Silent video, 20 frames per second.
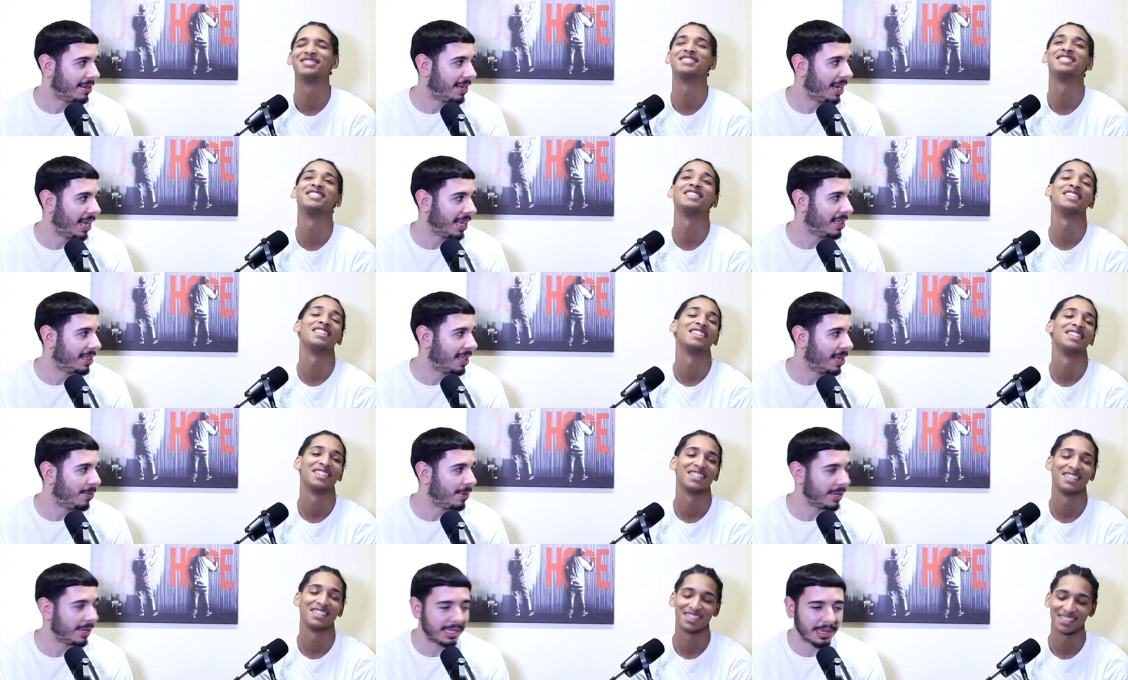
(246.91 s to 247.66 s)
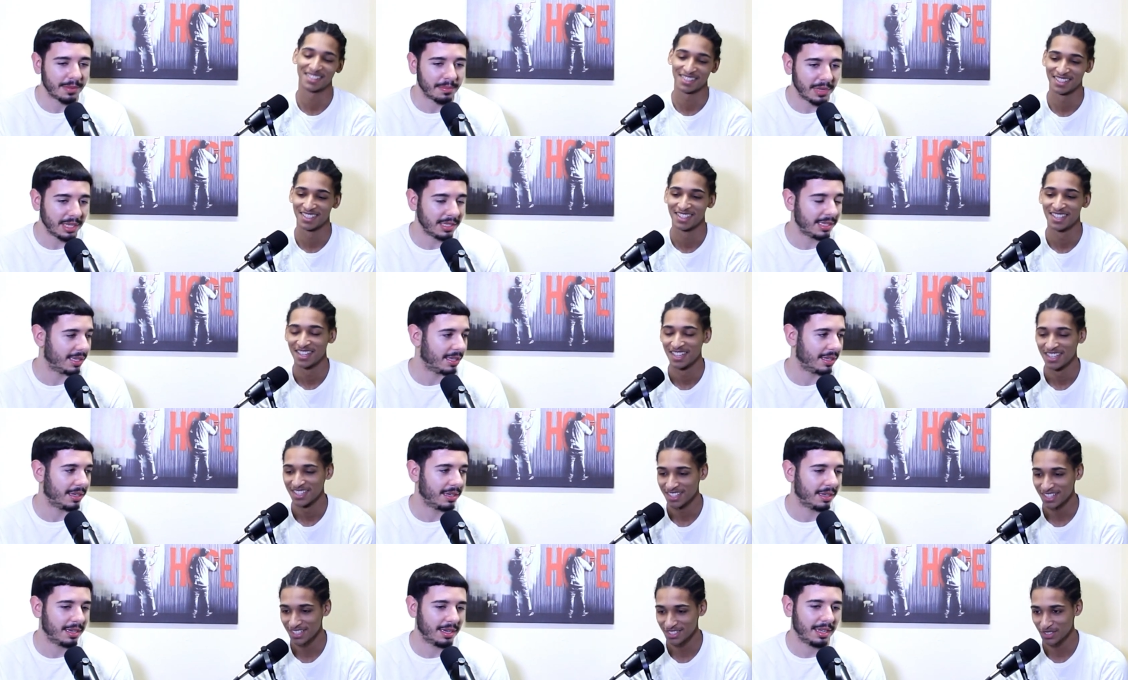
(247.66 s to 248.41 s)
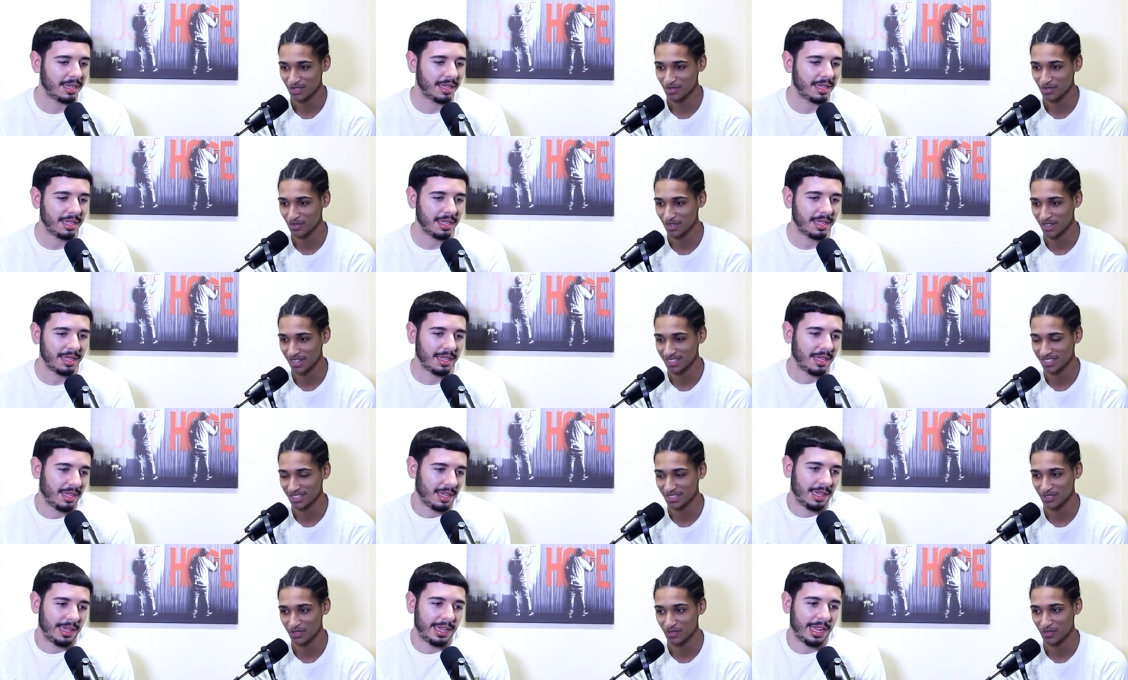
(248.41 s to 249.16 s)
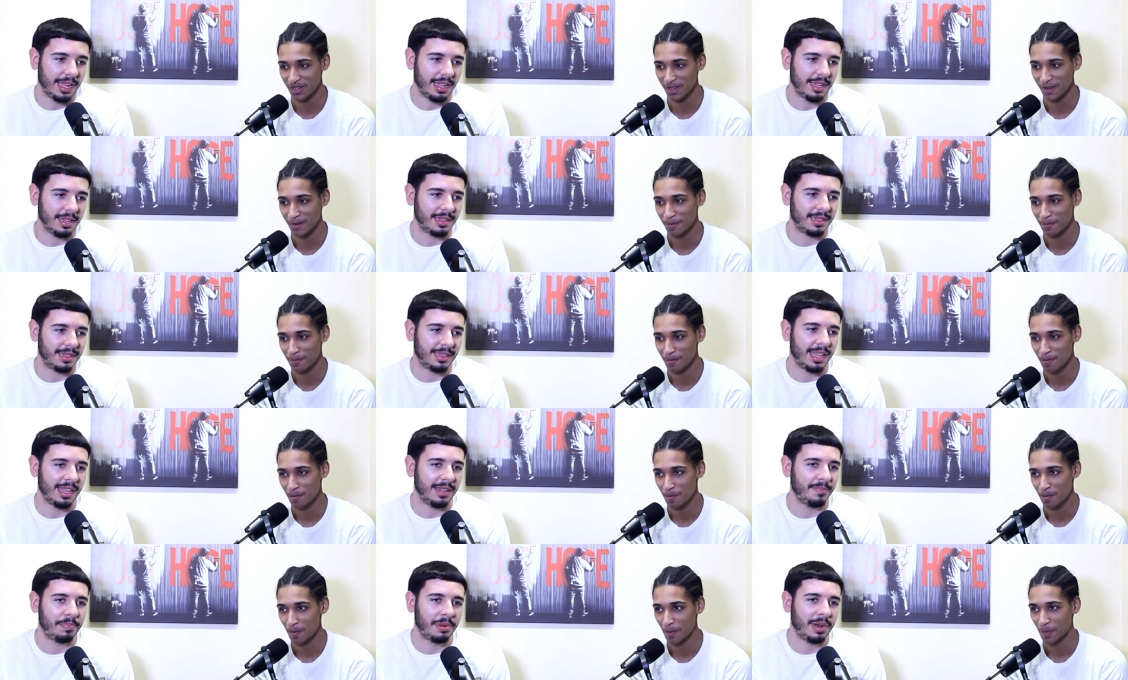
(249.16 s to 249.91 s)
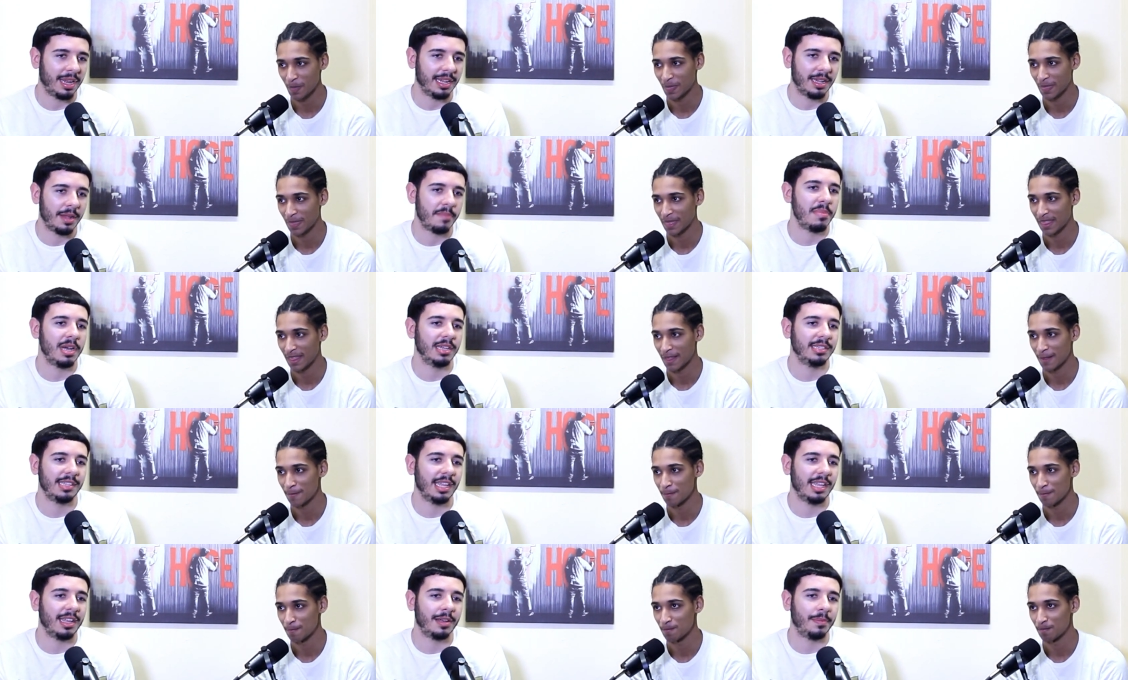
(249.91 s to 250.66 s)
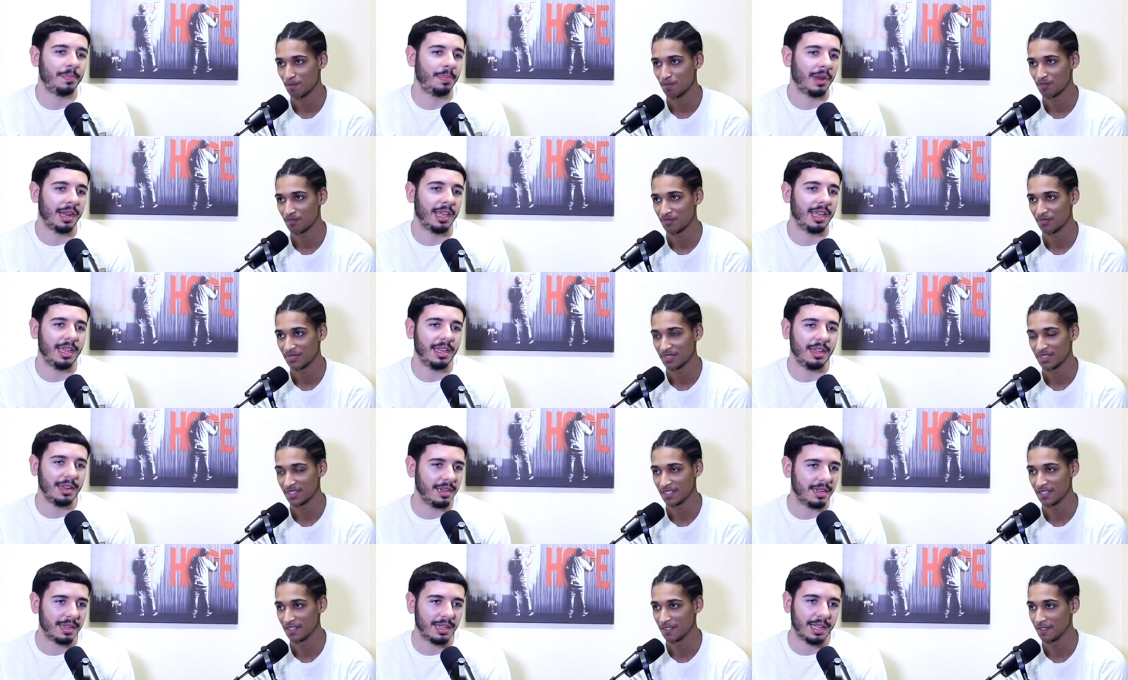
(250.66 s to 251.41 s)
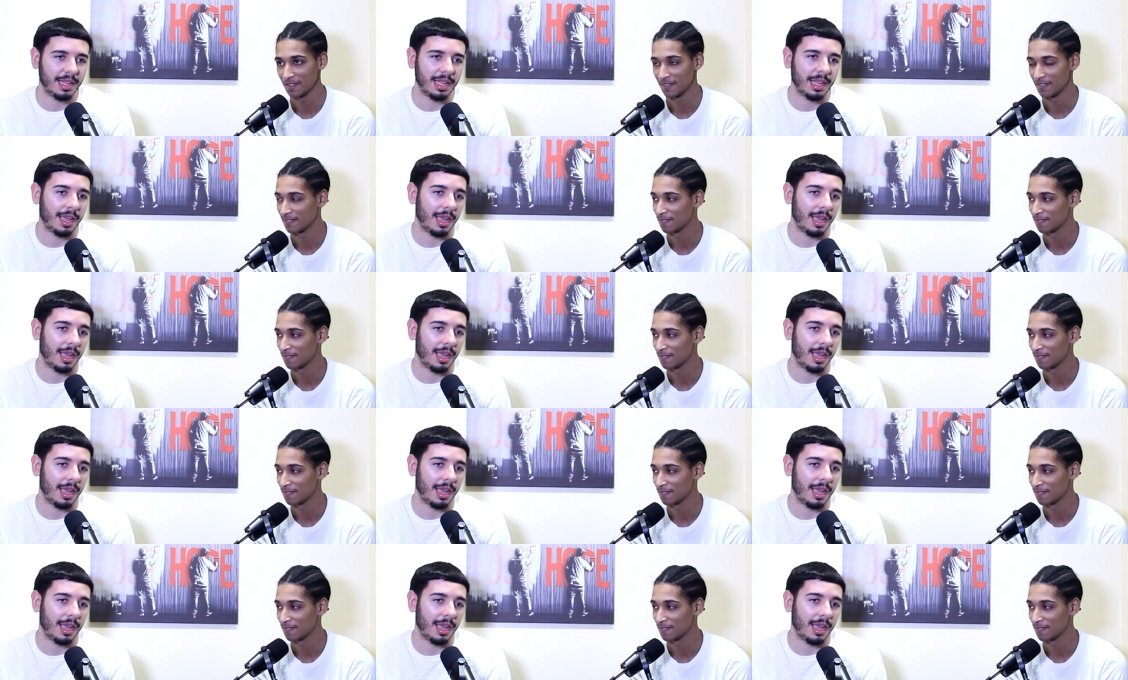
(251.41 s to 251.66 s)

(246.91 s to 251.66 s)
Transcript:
Speaker 1: Like they wasn't missing. That's a fact. That's a they, fact. They played the best they could play. Yeah.